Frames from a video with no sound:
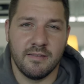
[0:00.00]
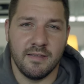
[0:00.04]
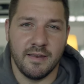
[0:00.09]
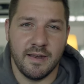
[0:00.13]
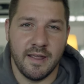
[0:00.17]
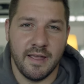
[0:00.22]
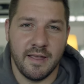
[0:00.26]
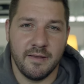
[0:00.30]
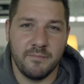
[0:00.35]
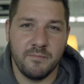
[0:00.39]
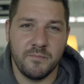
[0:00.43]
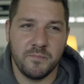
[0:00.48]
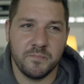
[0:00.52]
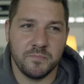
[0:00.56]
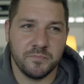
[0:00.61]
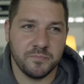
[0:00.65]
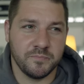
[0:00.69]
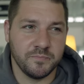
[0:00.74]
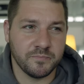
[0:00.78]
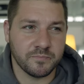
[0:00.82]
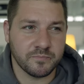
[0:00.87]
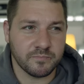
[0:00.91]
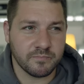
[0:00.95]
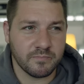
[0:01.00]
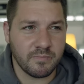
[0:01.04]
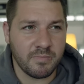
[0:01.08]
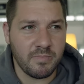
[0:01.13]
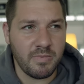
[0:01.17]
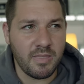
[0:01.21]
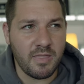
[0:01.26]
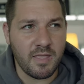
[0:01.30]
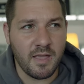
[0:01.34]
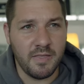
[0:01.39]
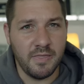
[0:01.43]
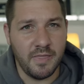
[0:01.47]
today
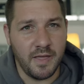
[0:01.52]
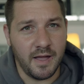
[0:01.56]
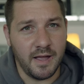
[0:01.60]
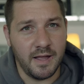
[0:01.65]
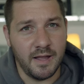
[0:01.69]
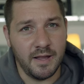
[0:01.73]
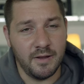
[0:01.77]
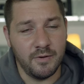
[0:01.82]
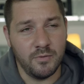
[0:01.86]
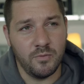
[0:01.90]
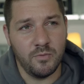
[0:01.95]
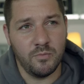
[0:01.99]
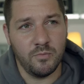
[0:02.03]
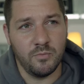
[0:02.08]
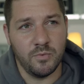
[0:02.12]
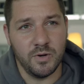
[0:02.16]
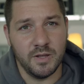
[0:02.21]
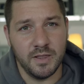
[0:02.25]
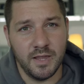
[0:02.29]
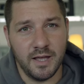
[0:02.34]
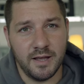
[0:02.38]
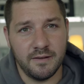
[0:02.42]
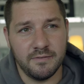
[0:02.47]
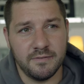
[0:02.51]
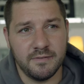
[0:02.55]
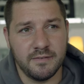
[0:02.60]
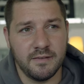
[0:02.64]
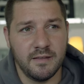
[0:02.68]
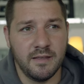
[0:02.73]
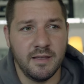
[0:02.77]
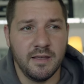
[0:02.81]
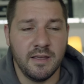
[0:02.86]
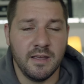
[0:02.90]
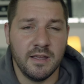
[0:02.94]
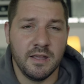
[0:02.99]
that we left.